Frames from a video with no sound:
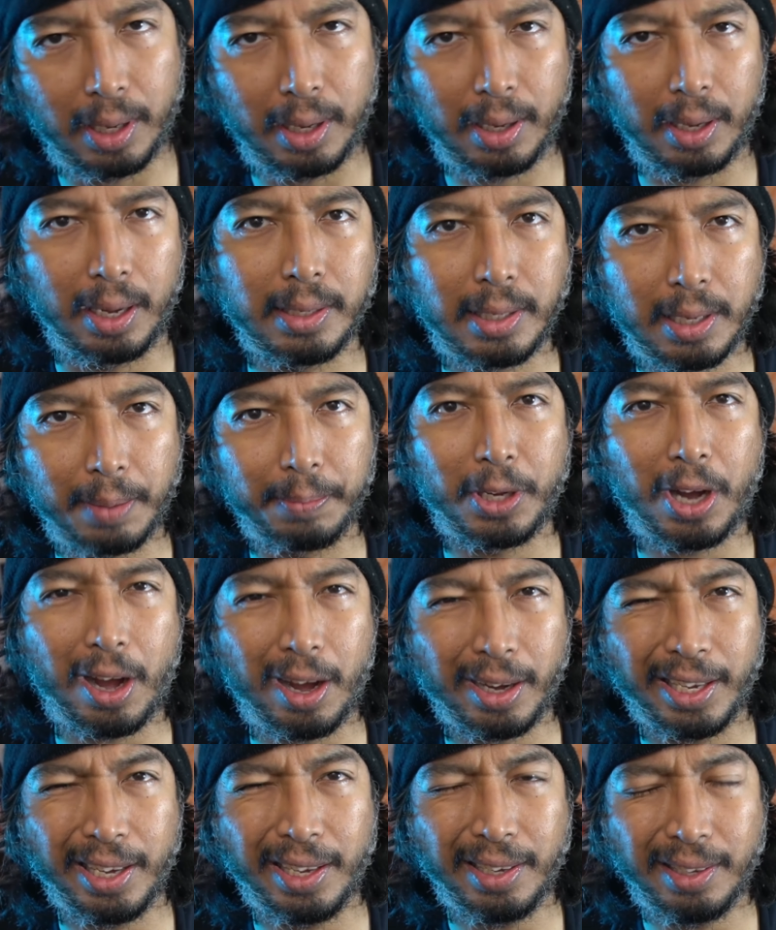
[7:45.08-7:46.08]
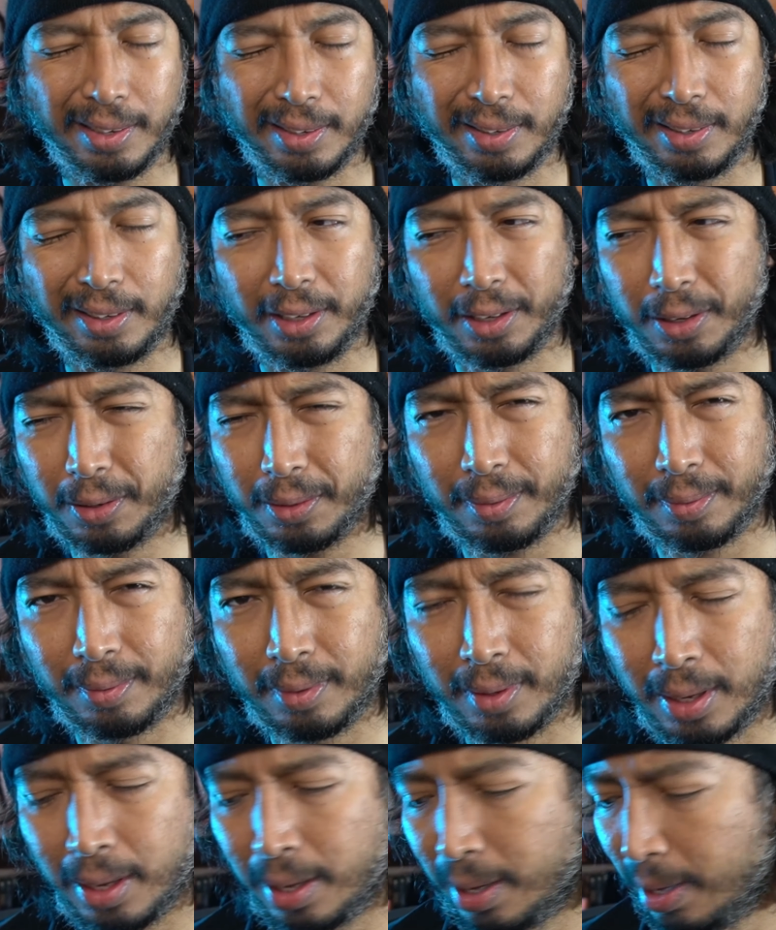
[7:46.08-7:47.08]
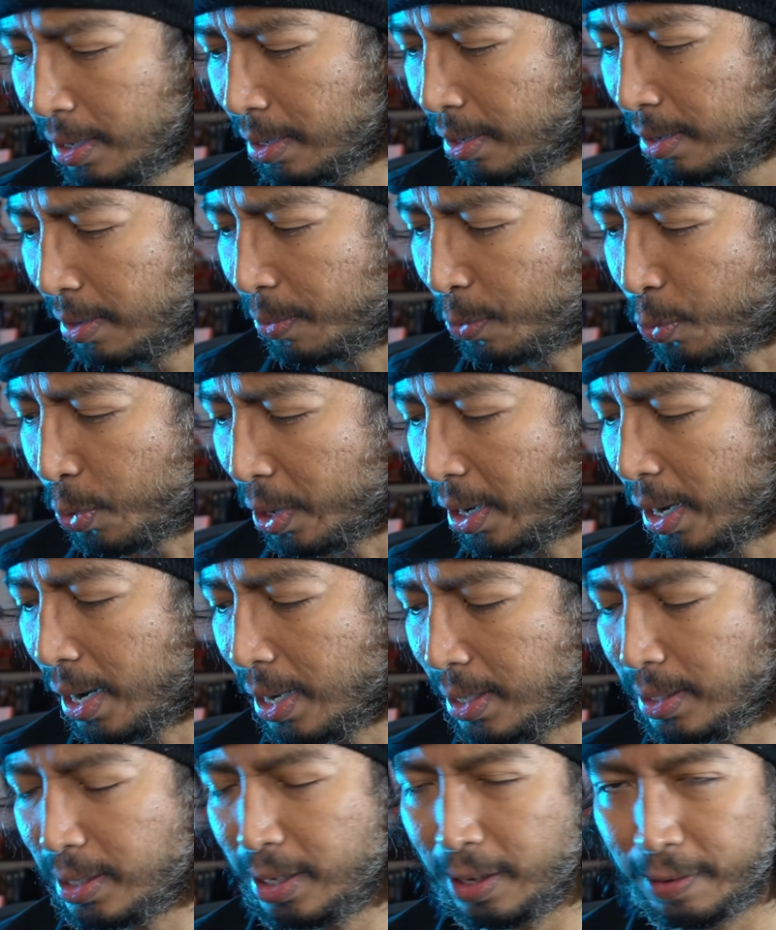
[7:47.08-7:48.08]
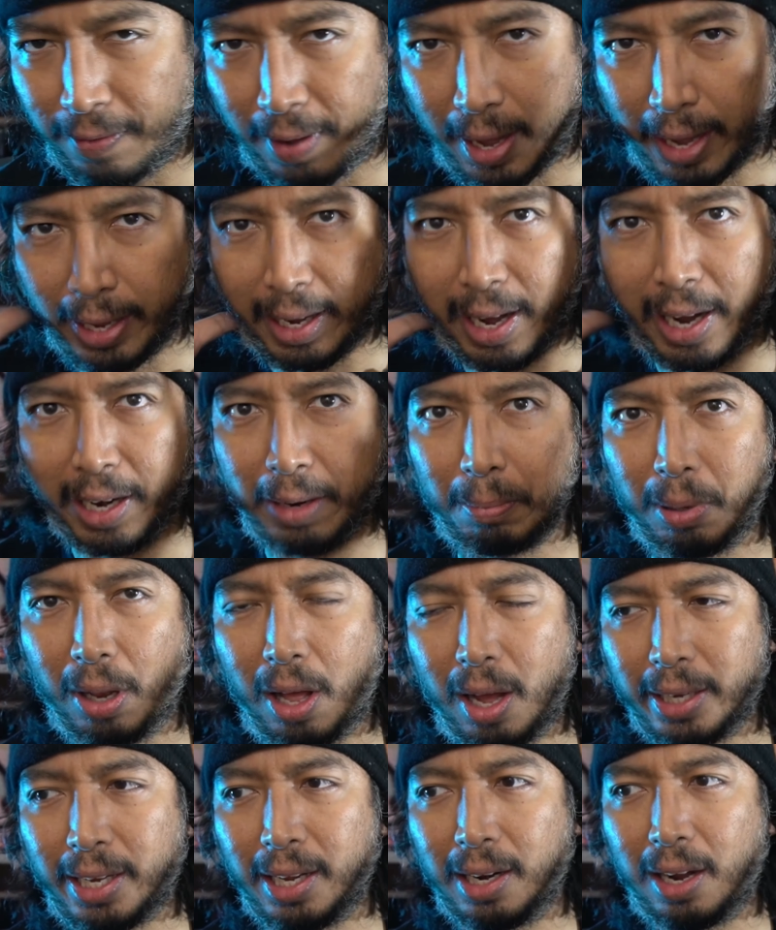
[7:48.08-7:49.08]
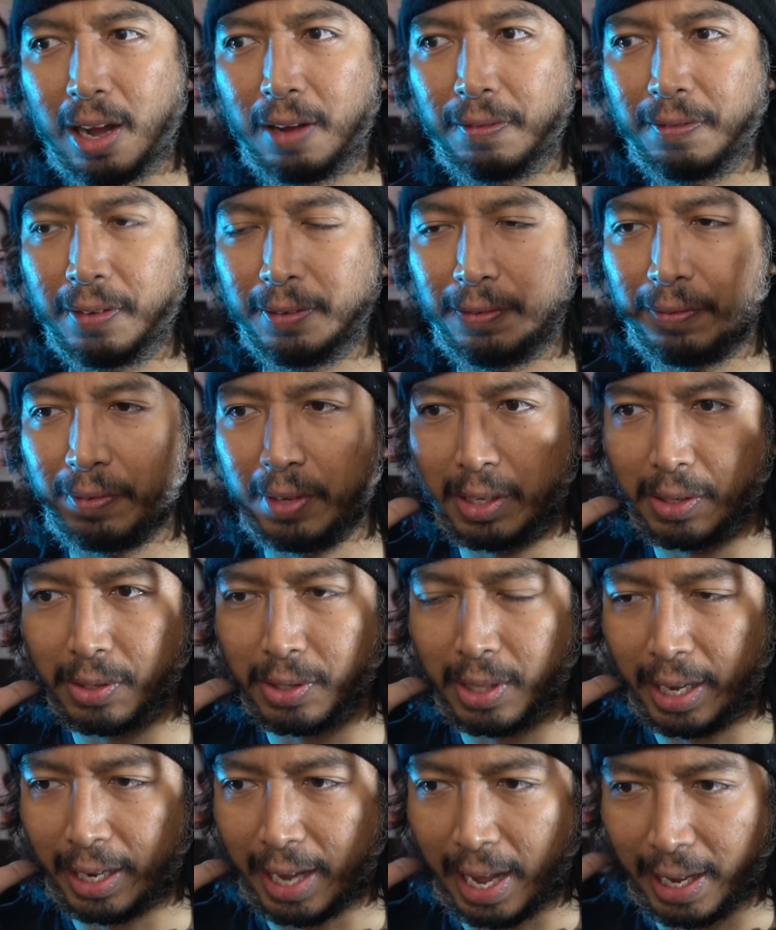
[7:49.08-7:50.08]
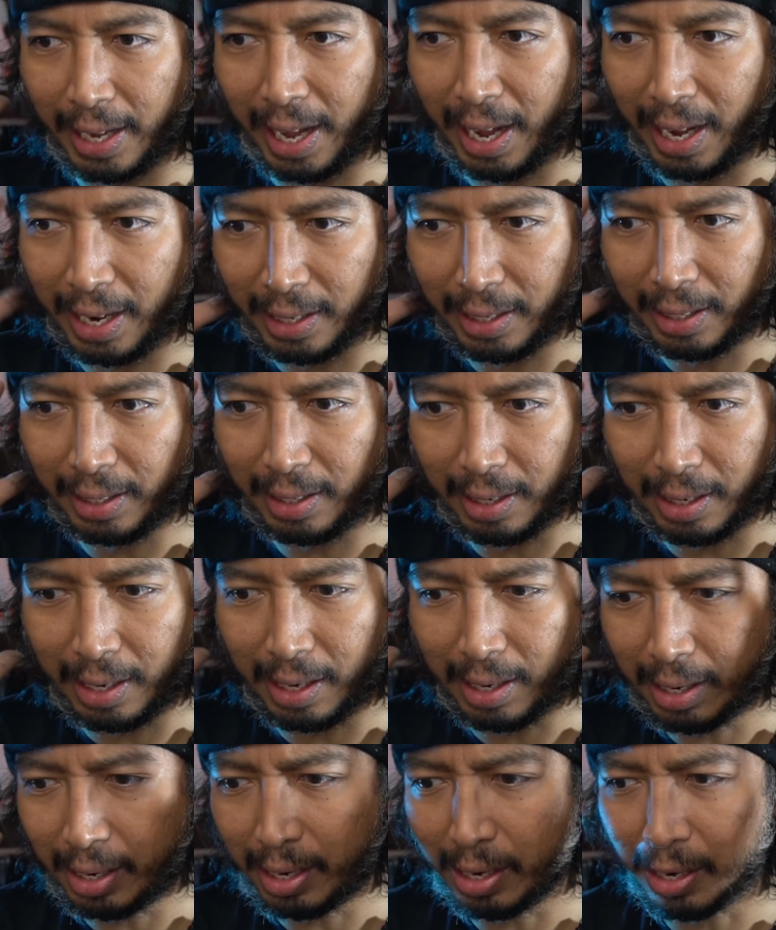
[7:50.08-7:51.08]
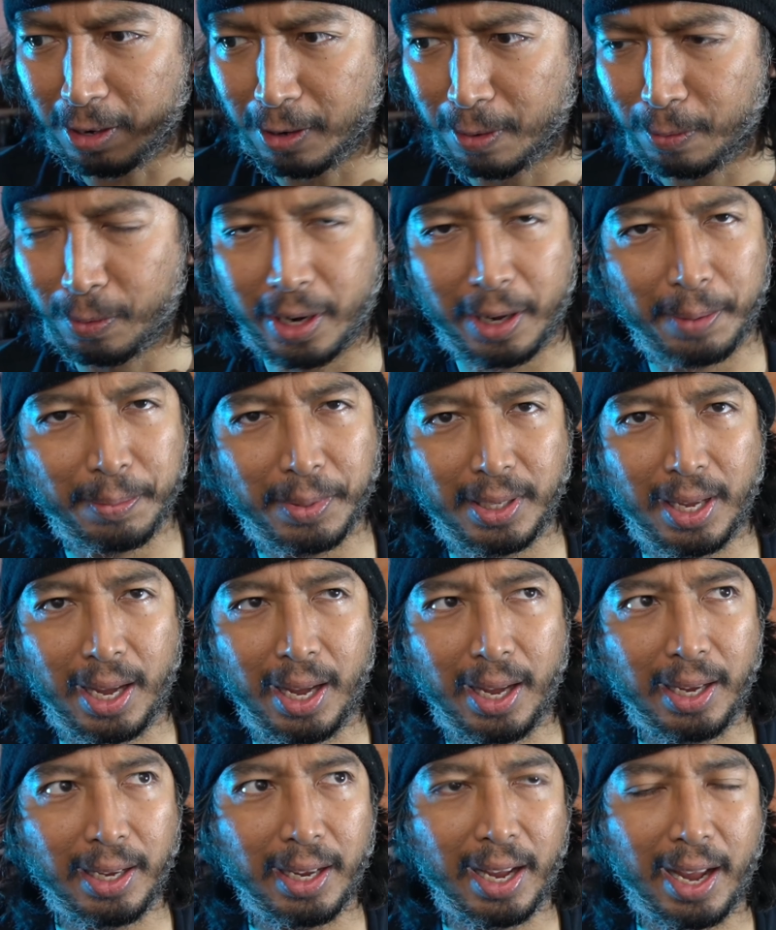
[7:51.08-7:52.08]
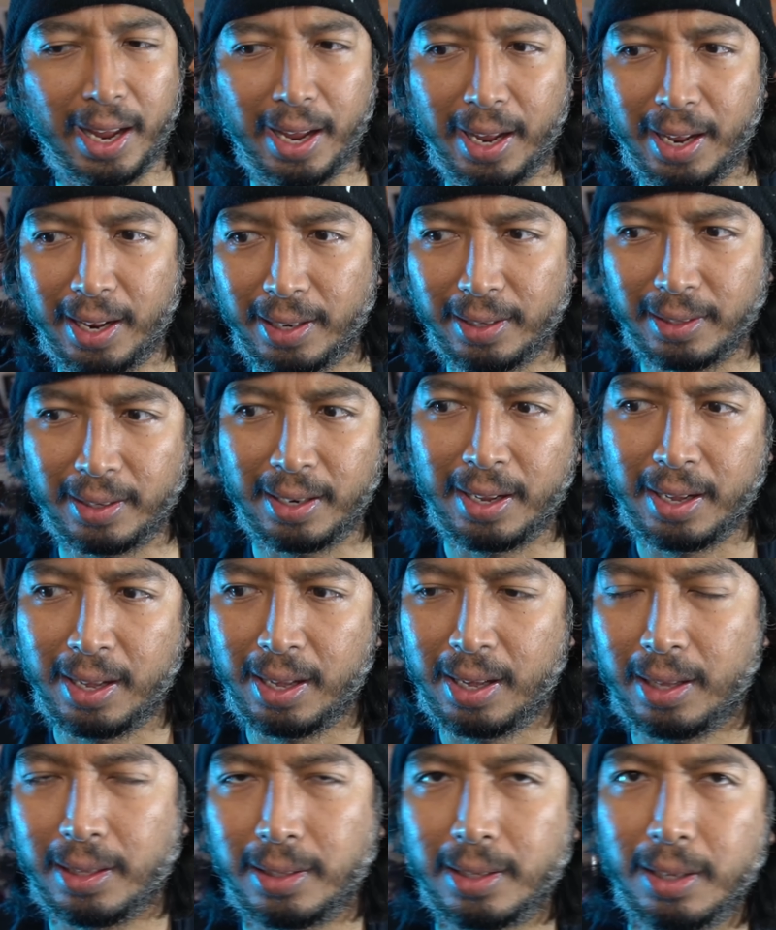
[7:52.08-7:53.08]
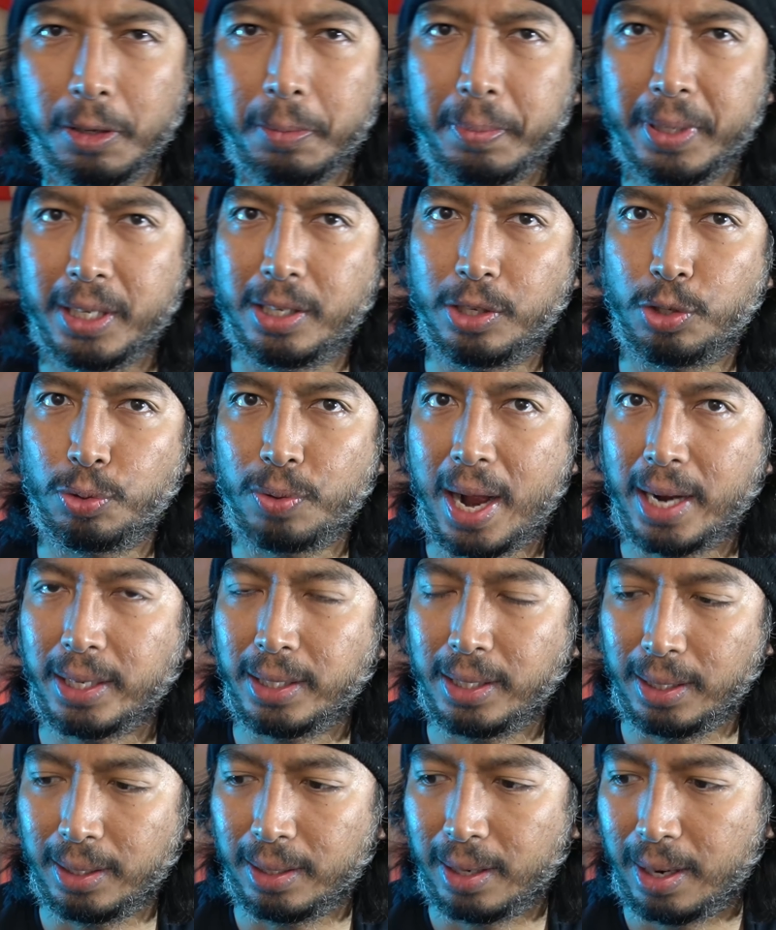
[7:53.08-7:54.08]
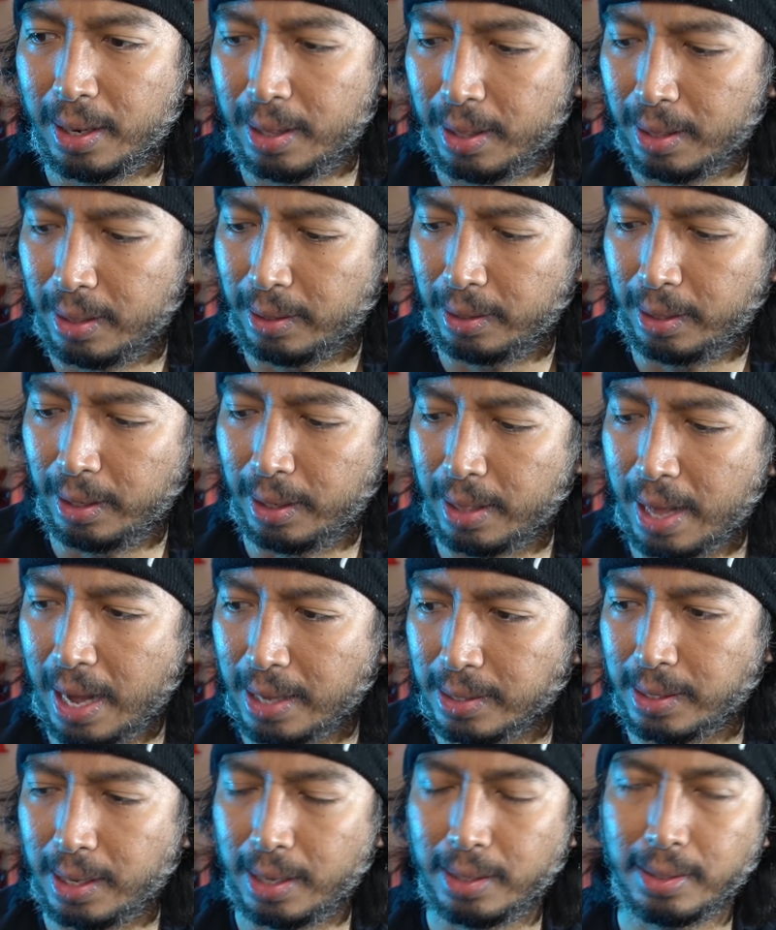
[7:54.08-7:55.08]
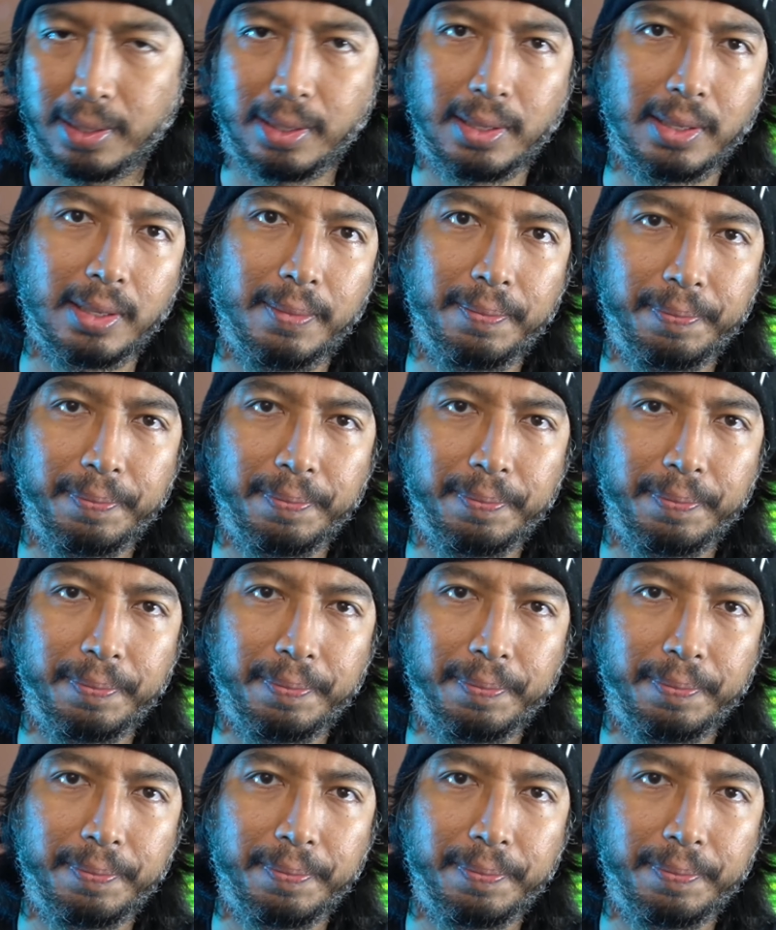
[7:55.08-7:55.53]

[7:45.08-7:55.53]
as I'm talking, you know? Whereas if I kind of block it off, it feels like I can't hear what I'm saying, and it's a little bit distracting in that sense.